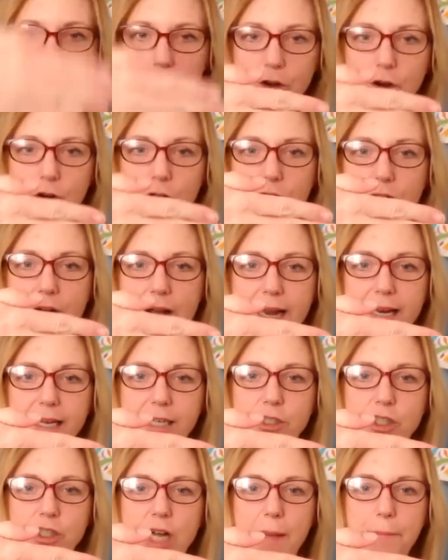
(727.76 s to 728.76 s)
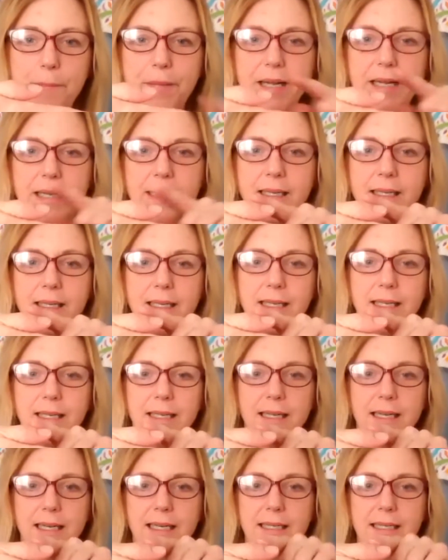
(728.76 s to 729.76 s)
you're karate chopping,
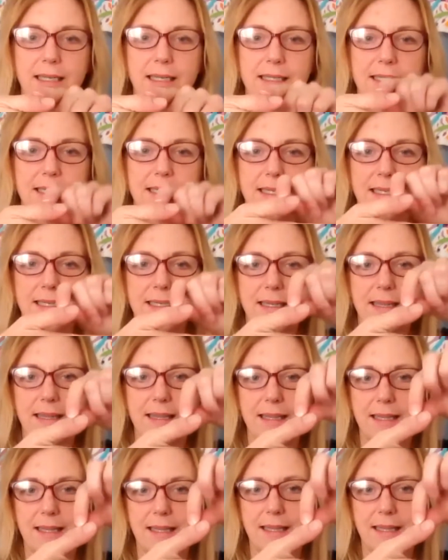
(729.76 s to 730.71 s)
it's the